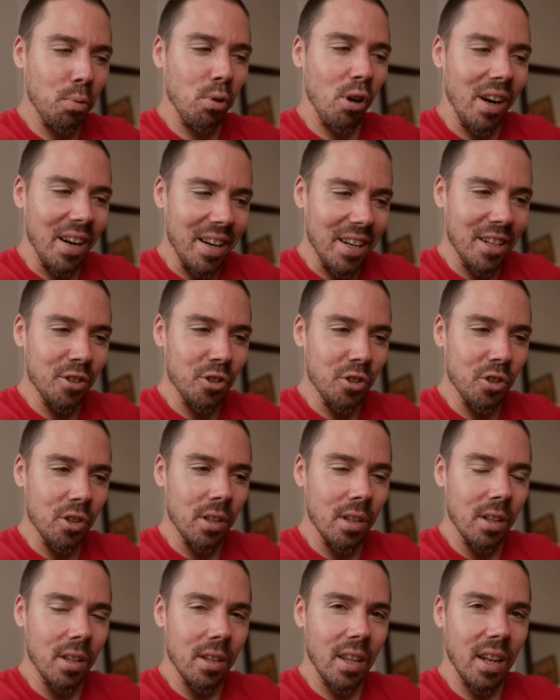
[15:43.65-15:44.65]
price
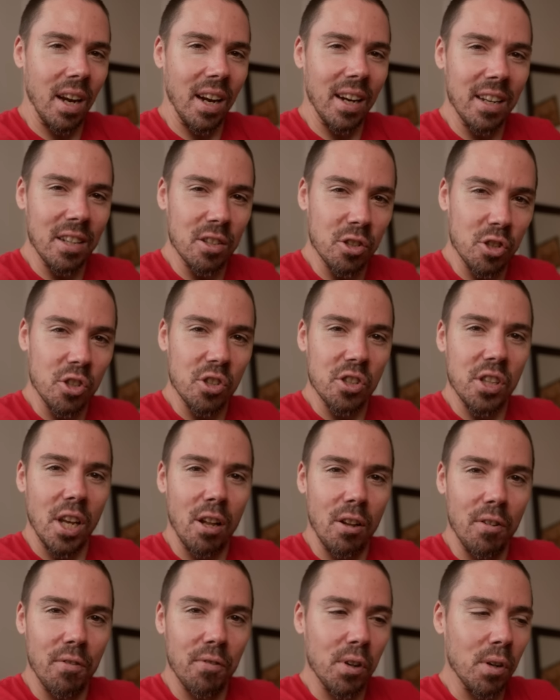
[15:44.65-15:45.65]
that I can
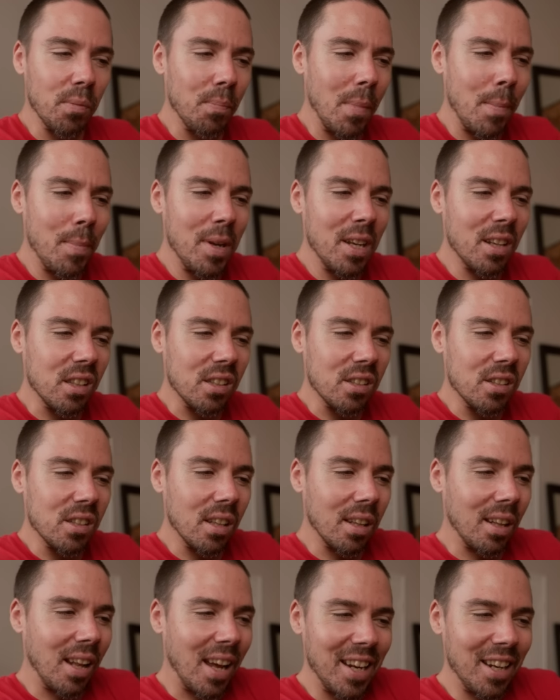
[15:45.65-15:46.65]
sell for maybe a
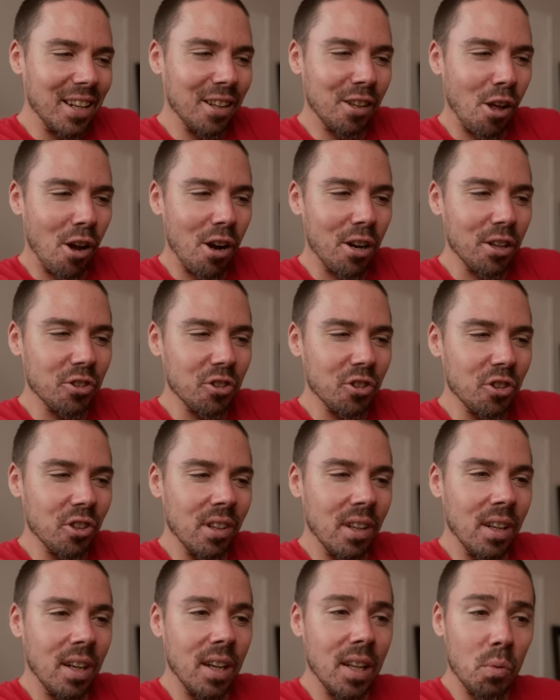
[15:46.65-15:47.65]
slight loss.
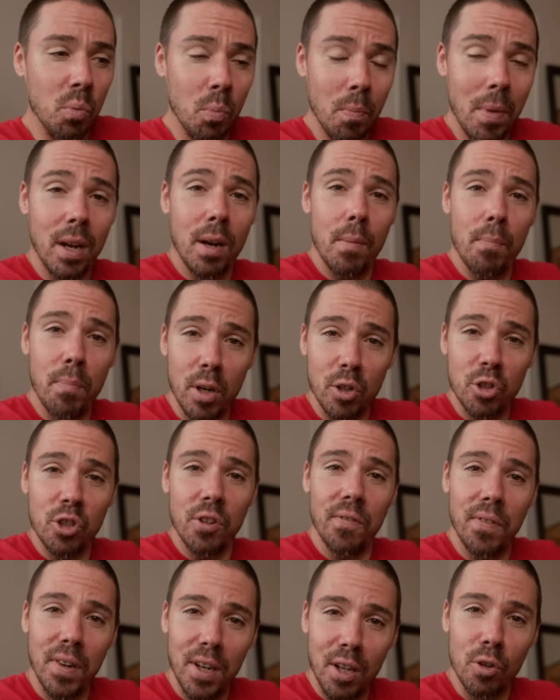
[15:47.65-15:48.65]
We'll make a bunch
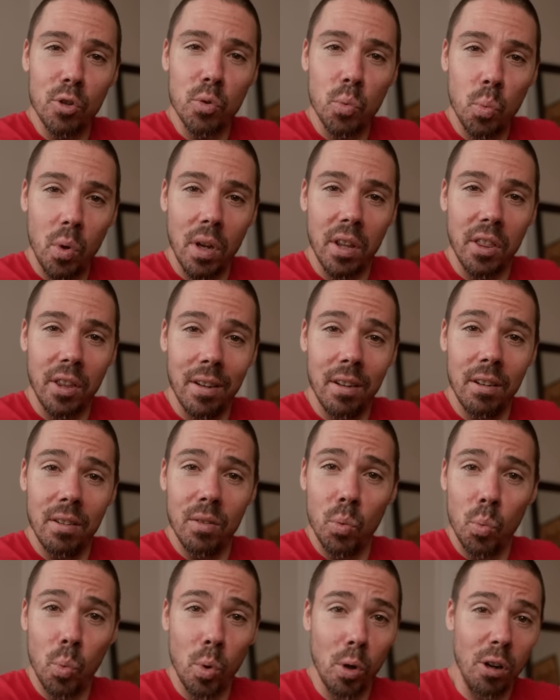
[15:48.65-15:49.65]
of videos with it.
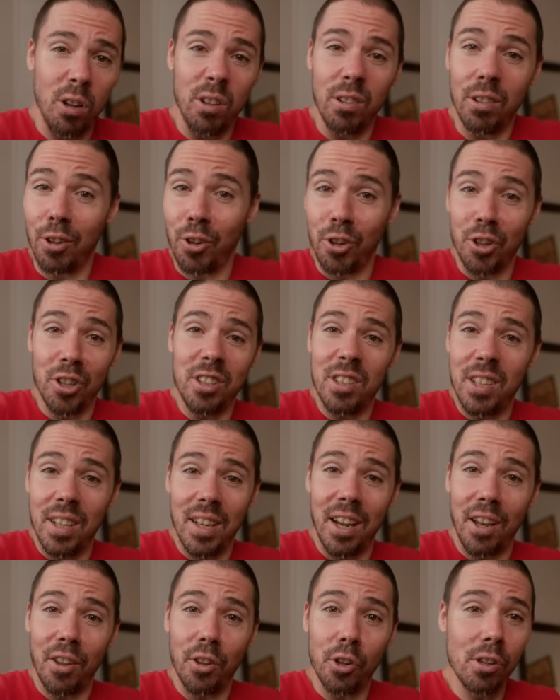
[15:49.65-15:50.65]
We're all learning
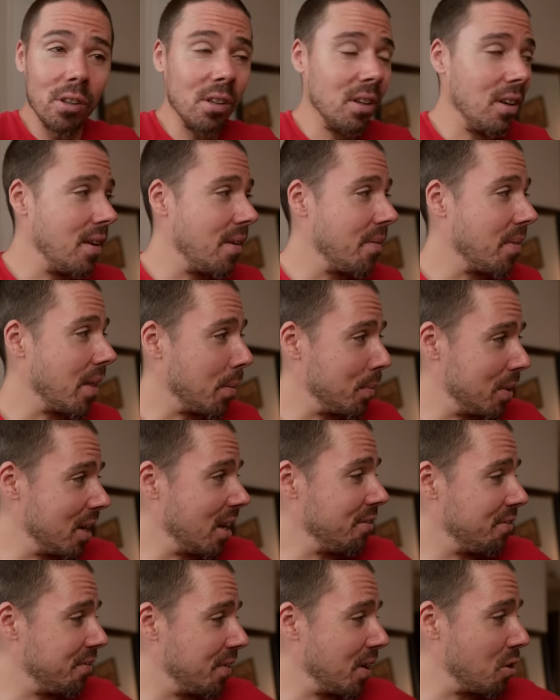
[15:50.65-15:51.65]
together. I mean,
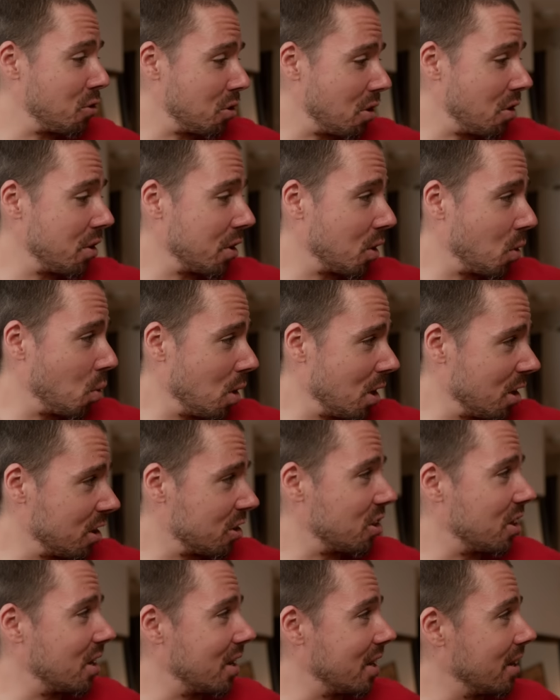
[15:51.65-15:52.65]
I found all the
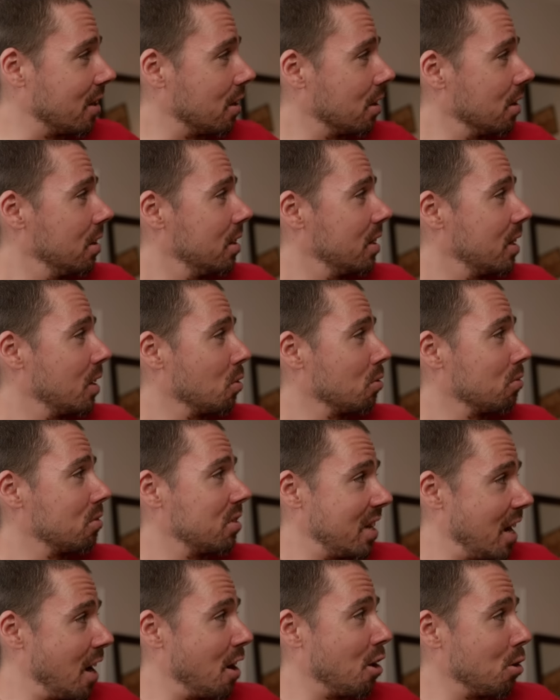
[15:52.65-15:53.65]
quirks in here. There were
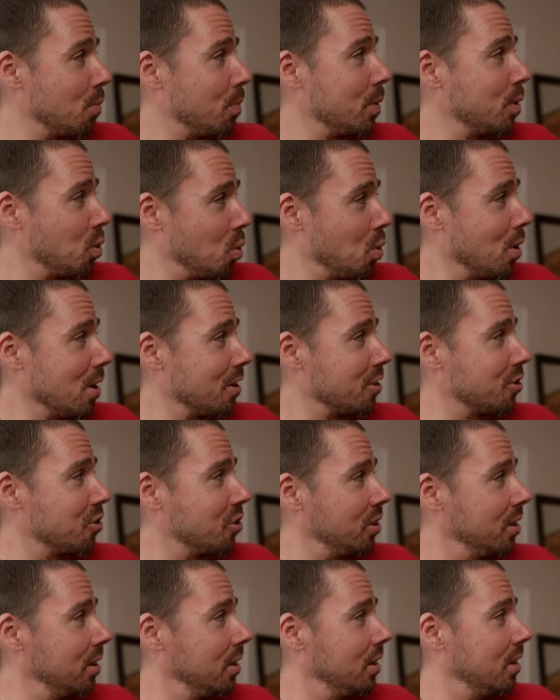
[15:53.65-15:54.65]
terrible quirks.